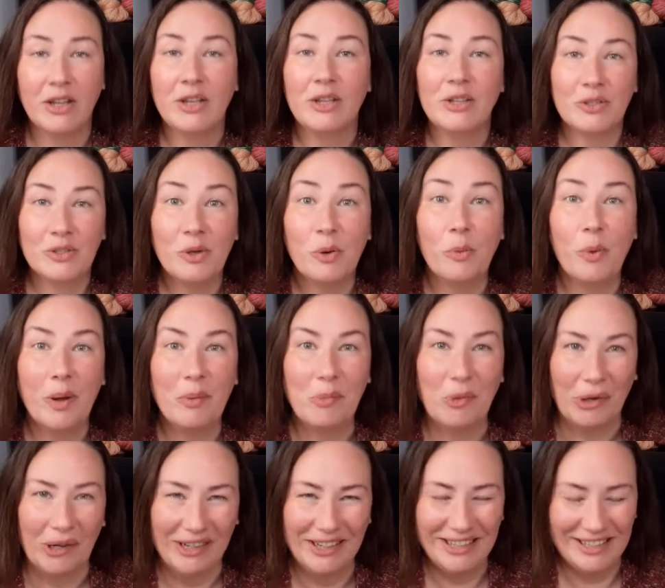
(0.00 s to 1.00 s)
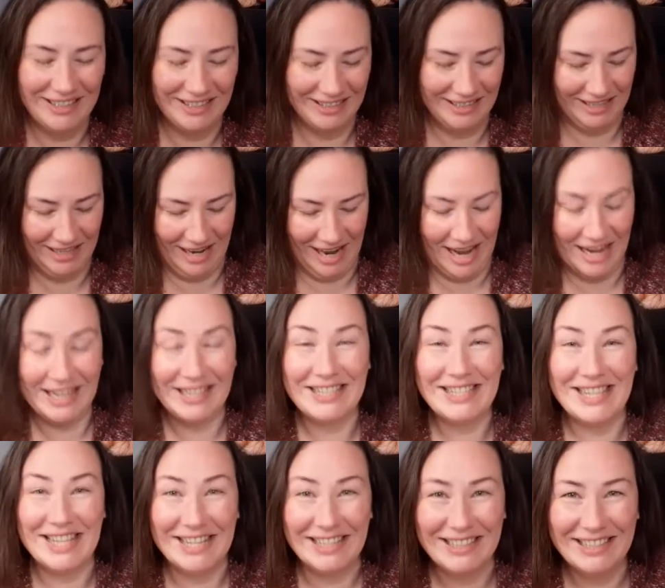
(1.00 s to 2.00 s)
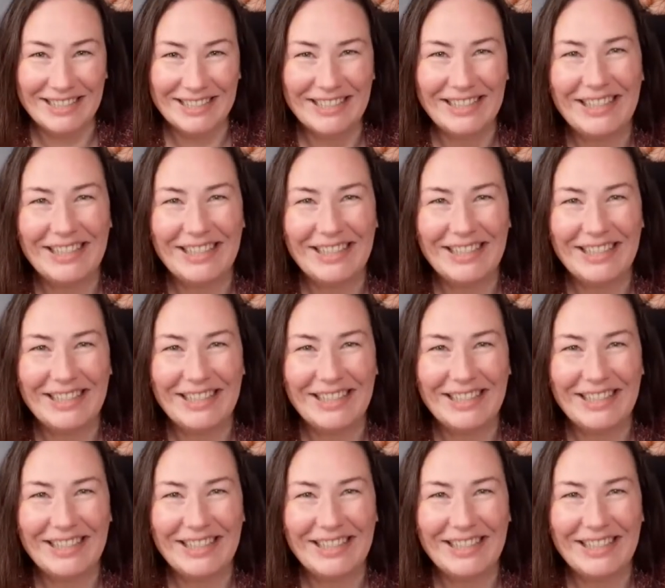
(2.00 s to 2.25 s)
So one more, and it's this.